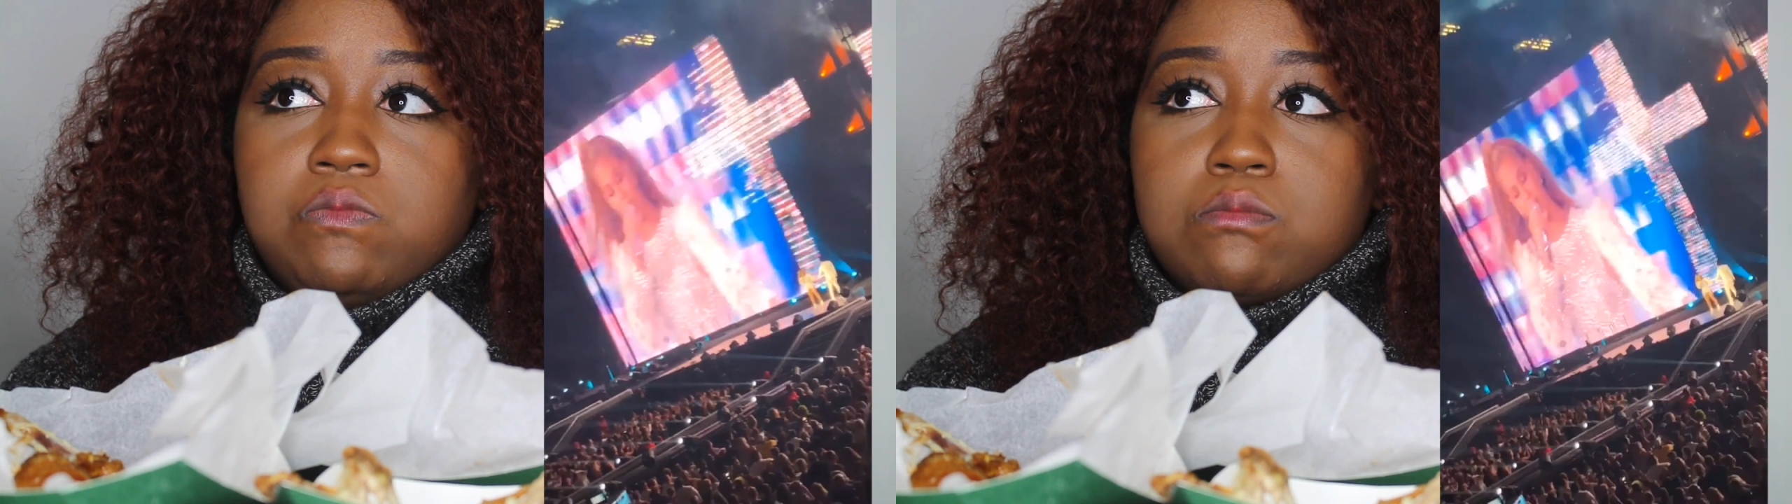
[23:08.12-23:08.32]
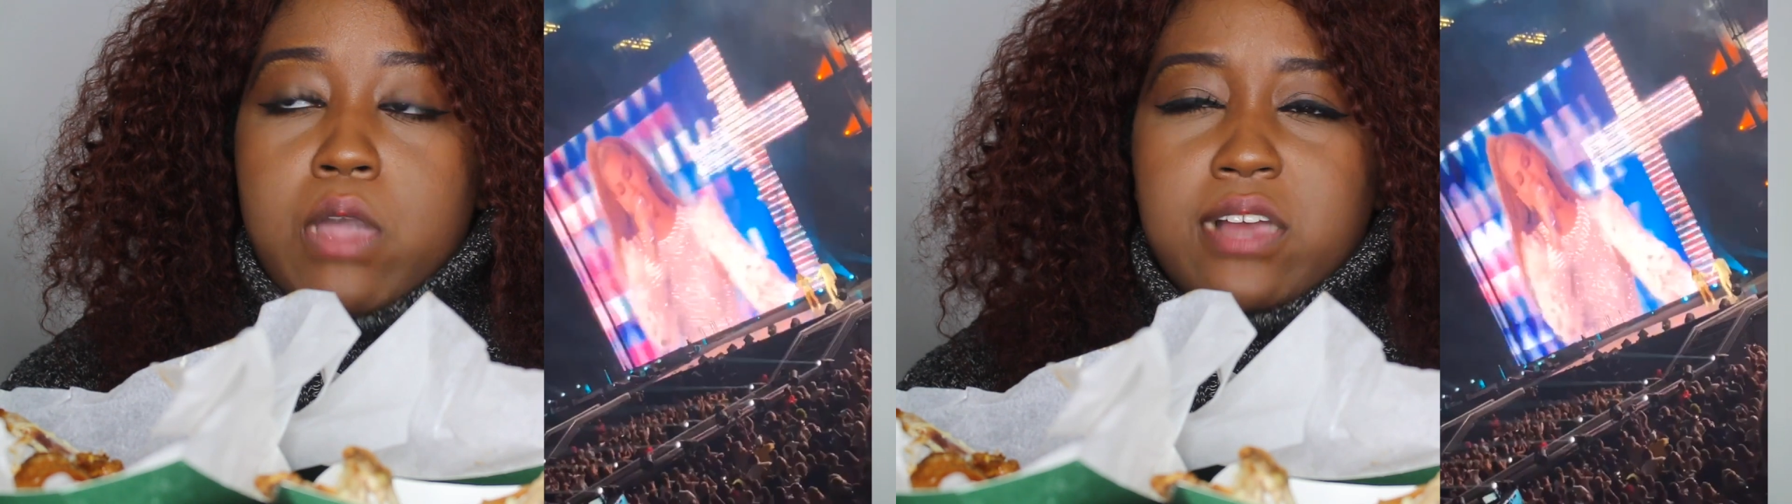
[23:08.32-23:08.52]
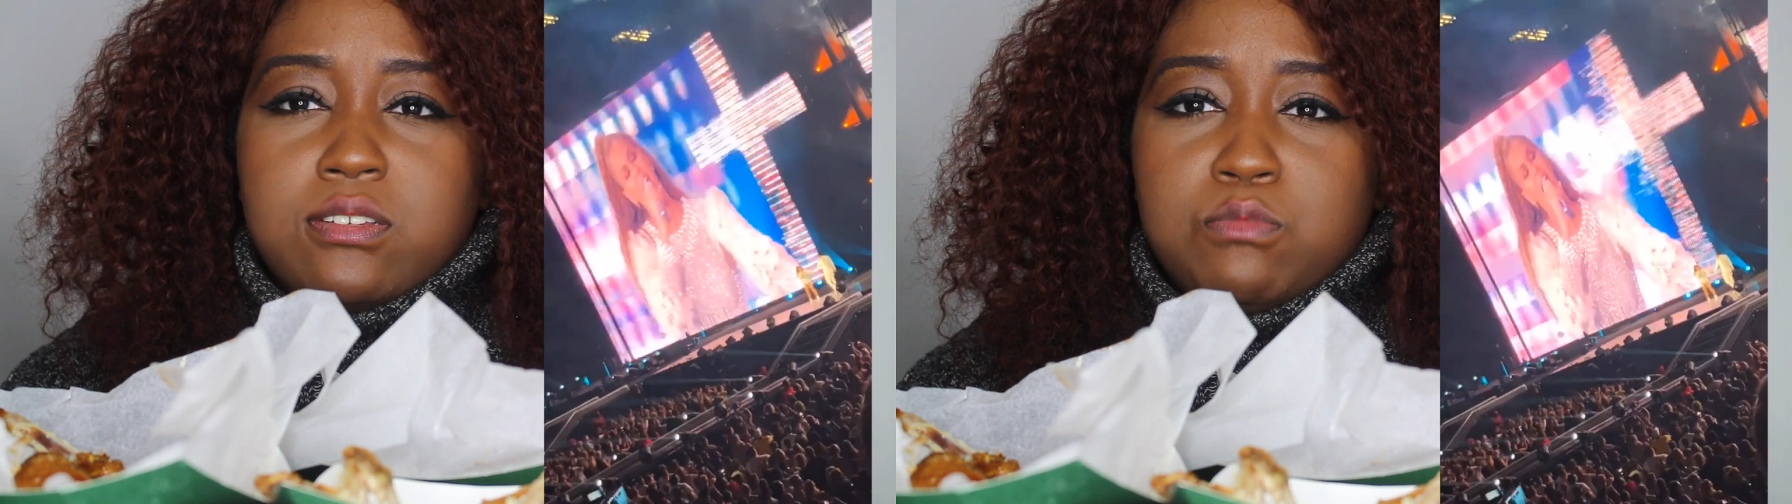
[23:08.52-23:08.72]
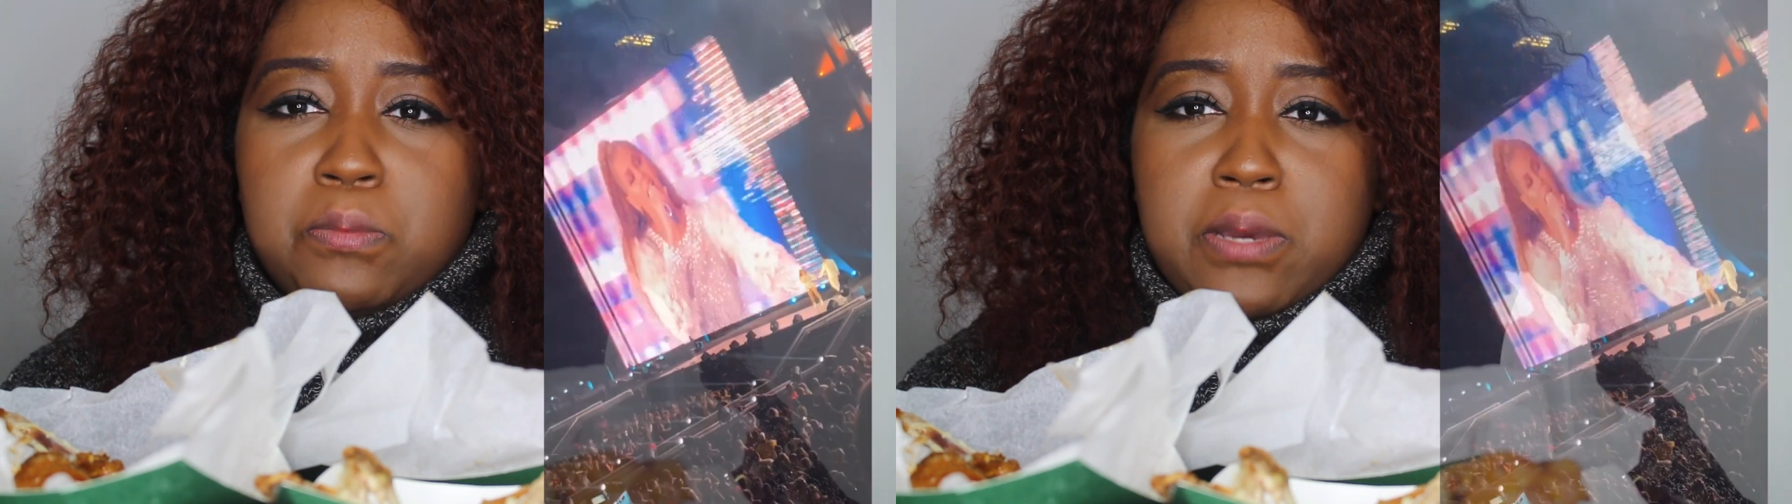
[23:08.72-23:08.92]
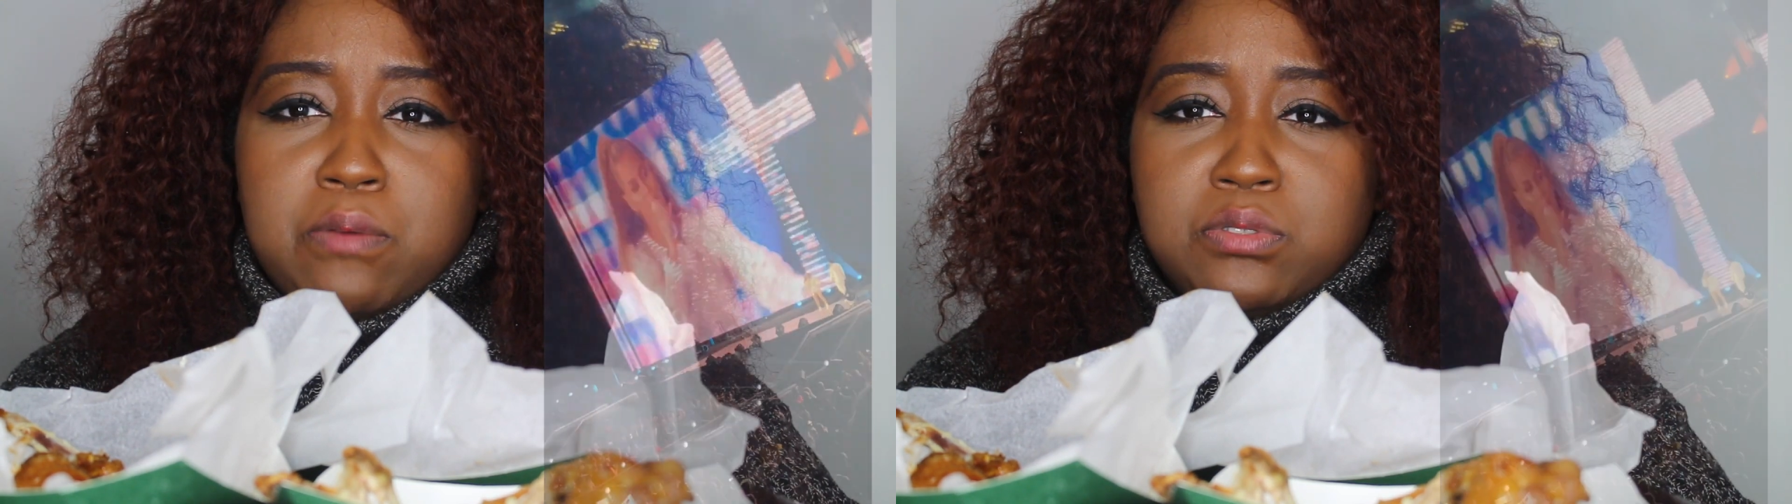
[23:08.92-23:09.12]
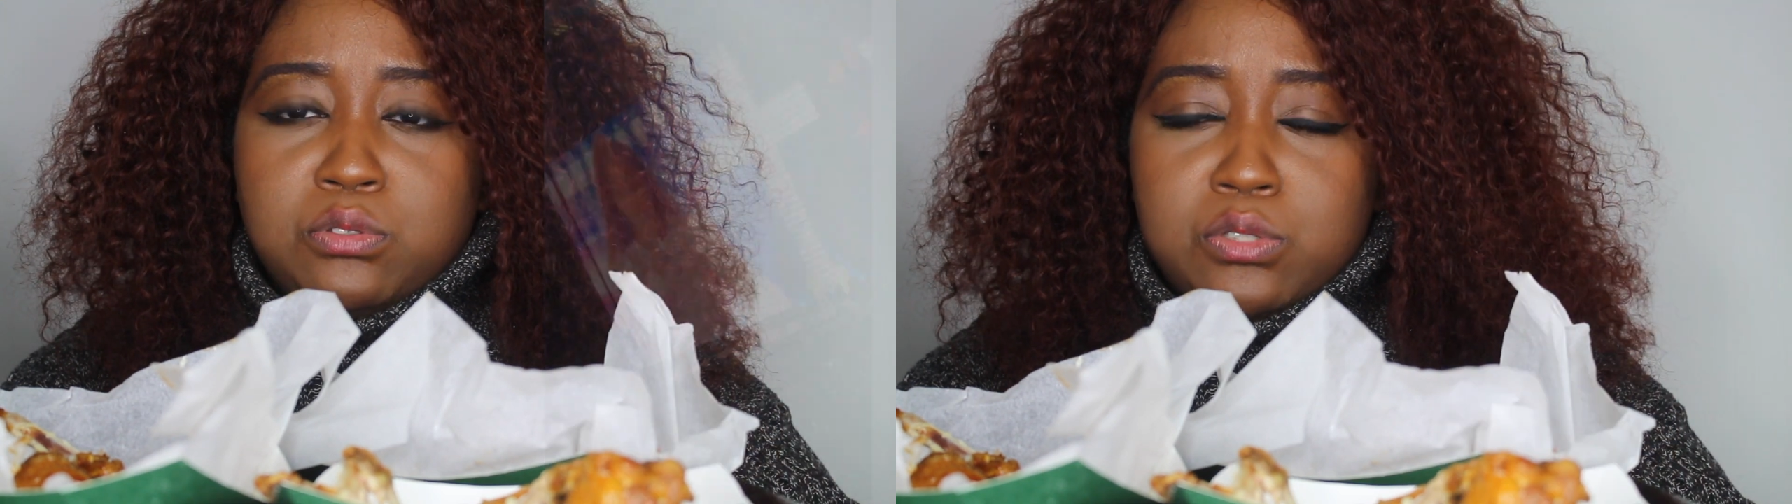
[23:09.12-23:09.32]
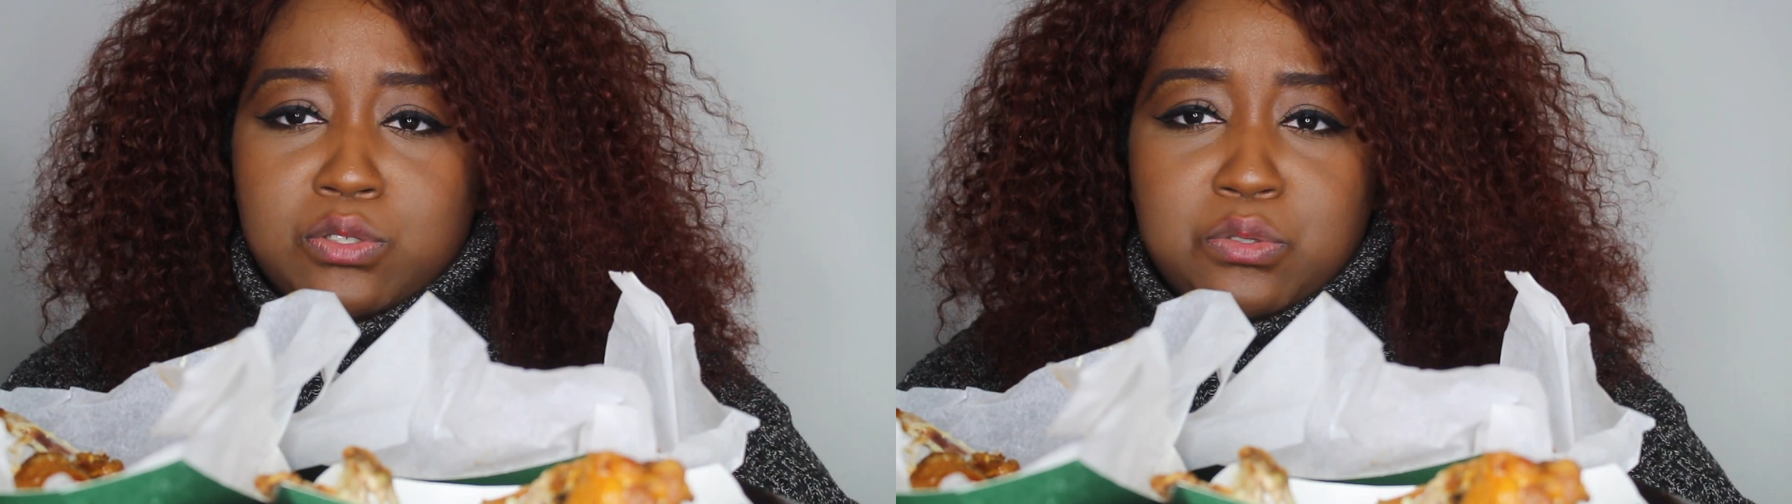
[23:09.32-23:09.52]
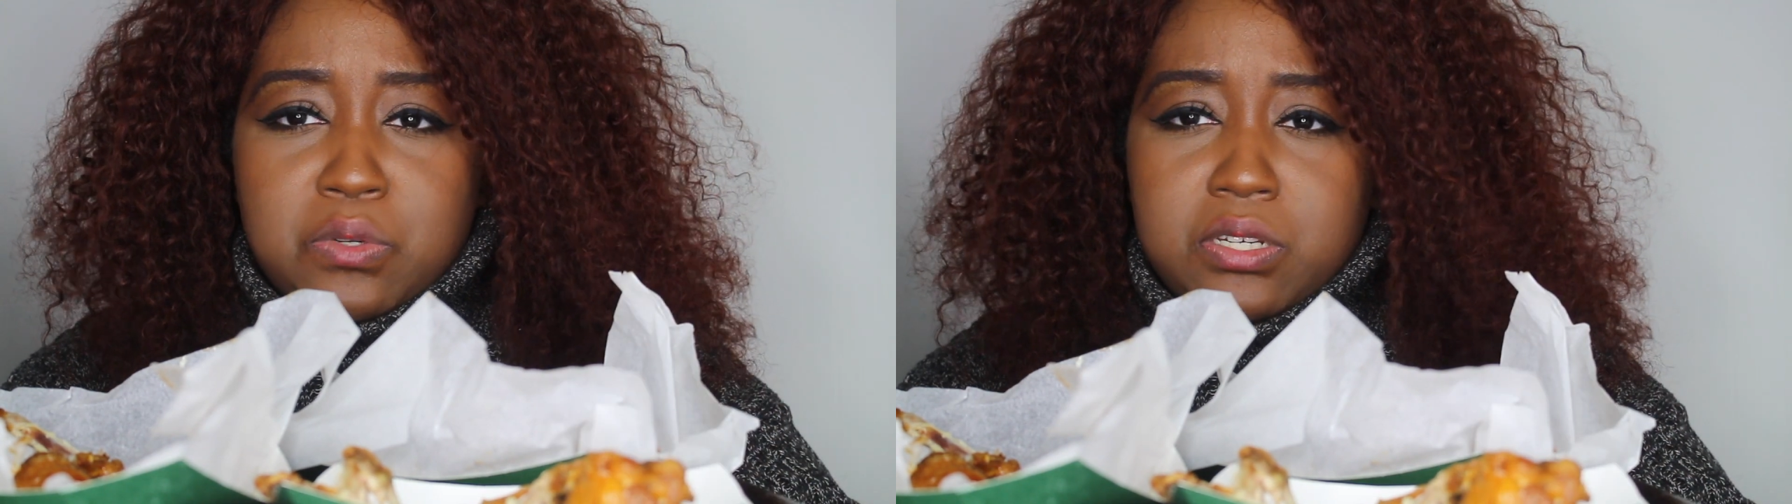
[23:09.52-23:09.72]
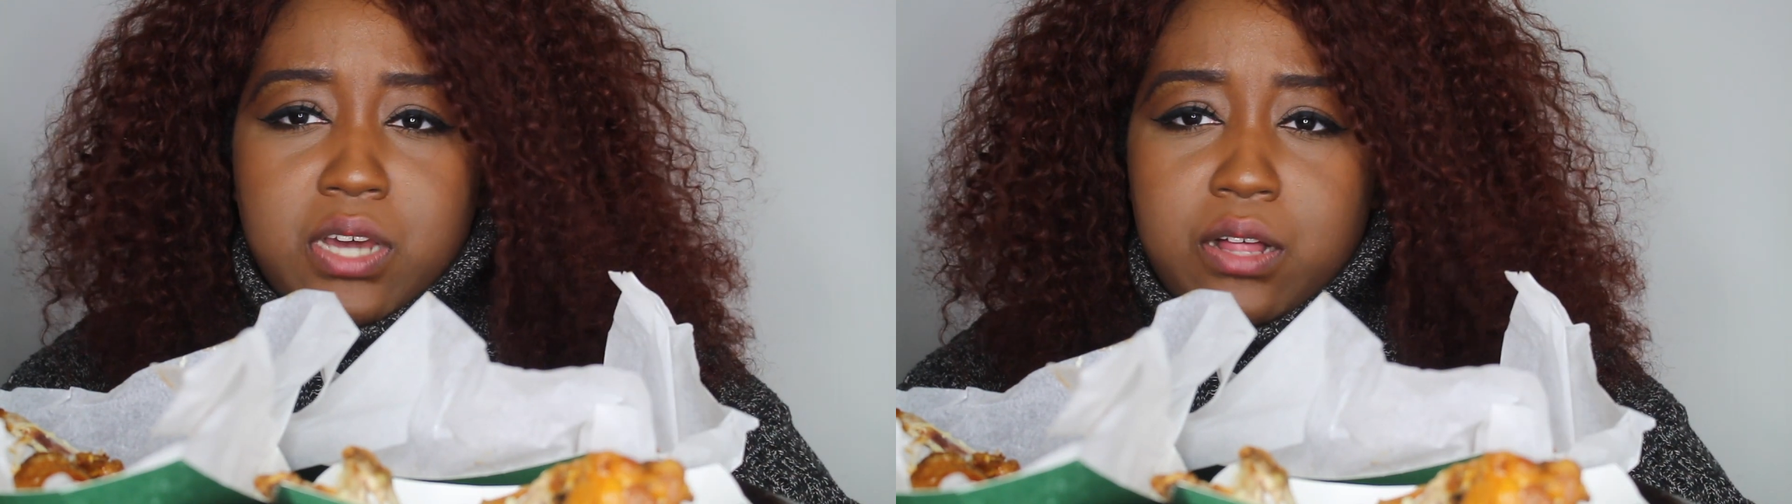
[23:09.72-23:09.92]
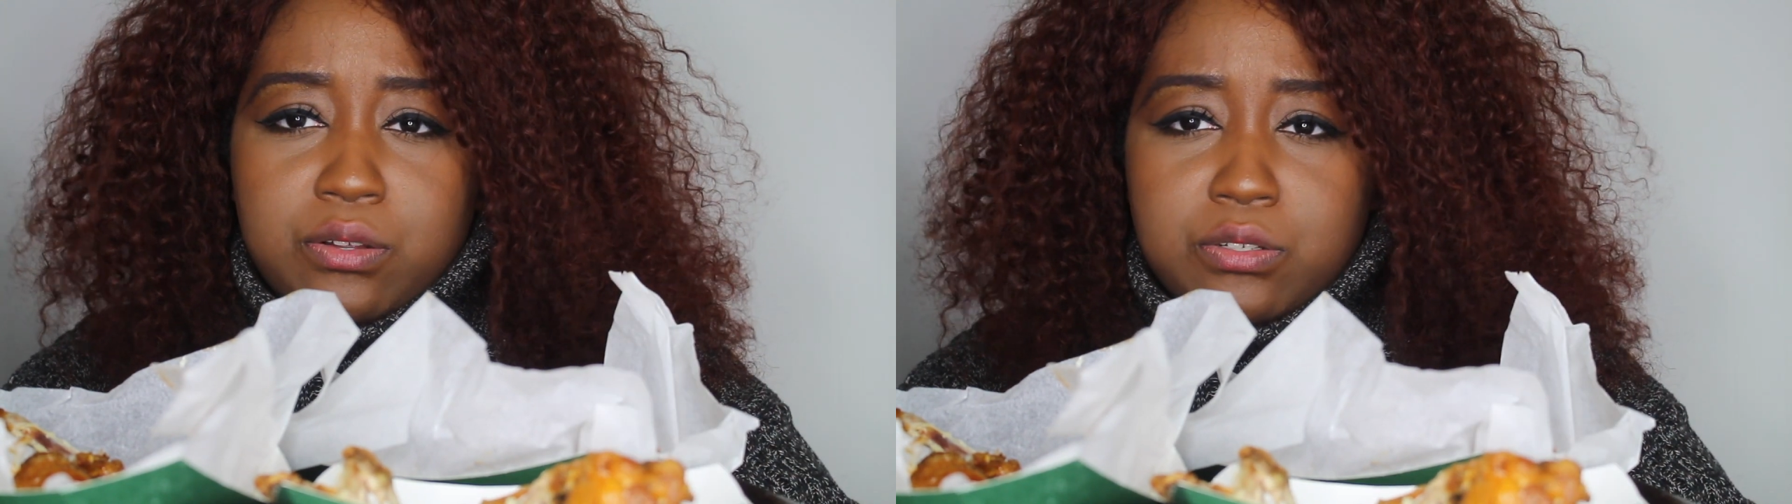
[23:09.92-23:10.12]
maximum we paid was
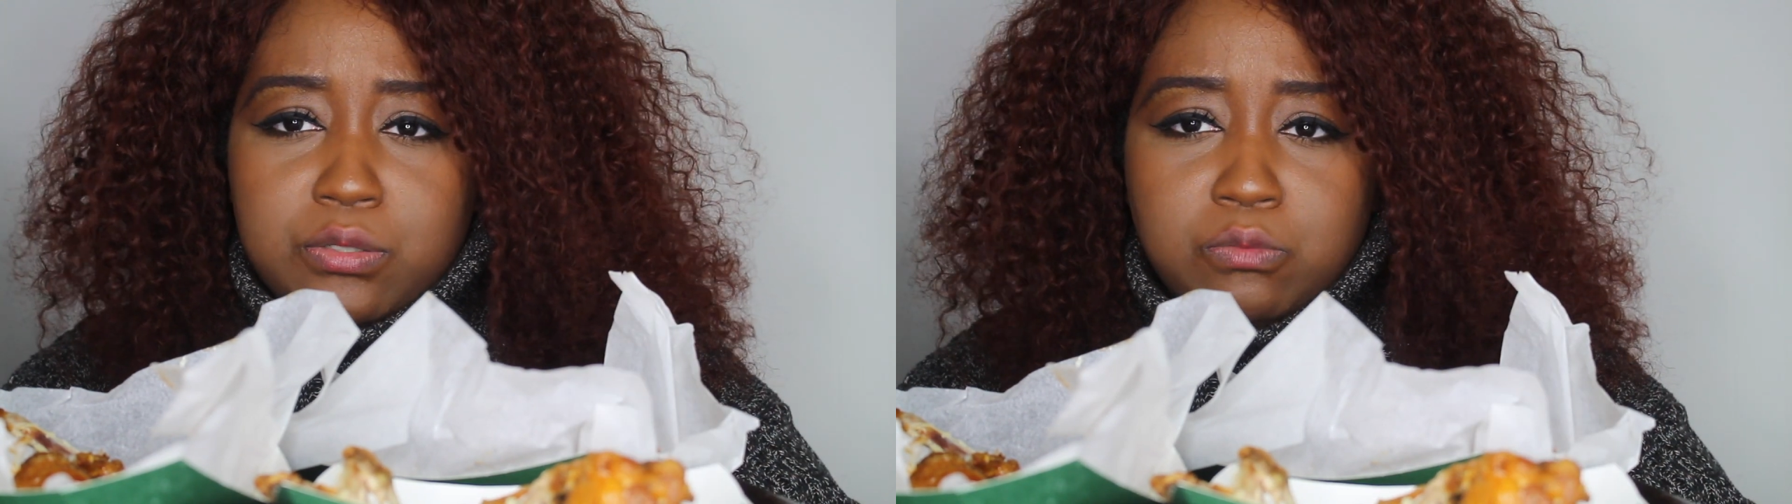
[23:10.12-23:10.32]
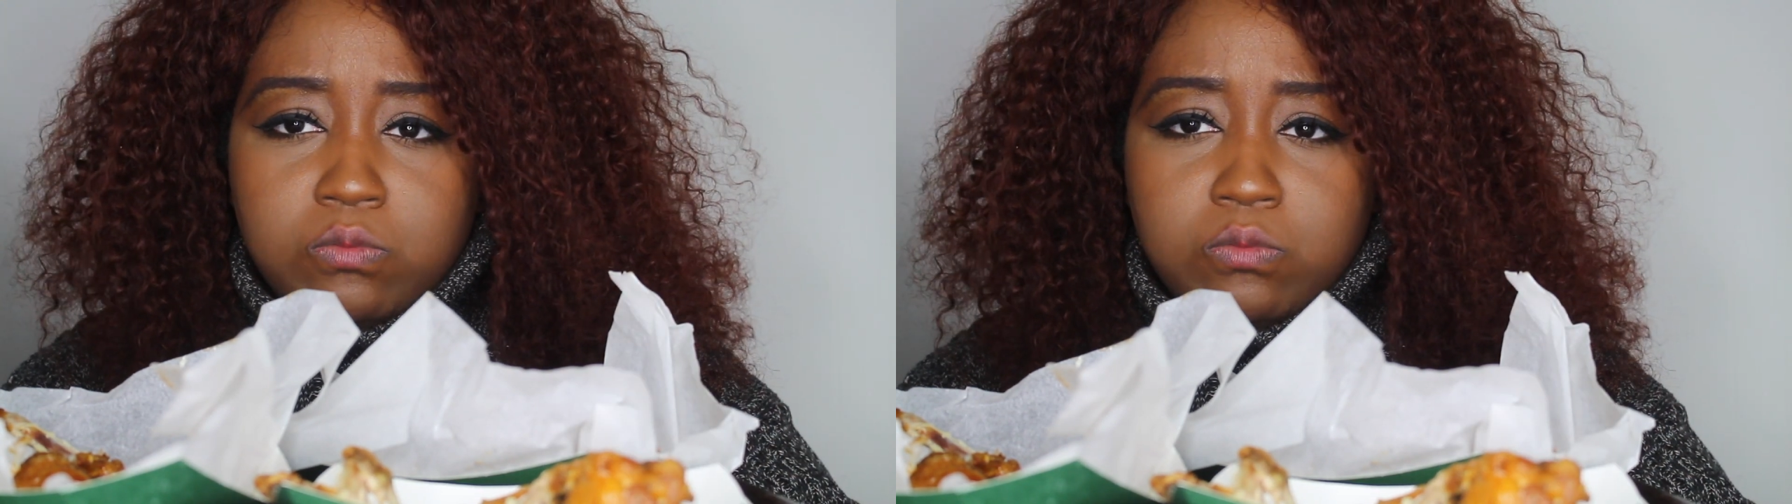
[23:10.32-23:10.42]
$220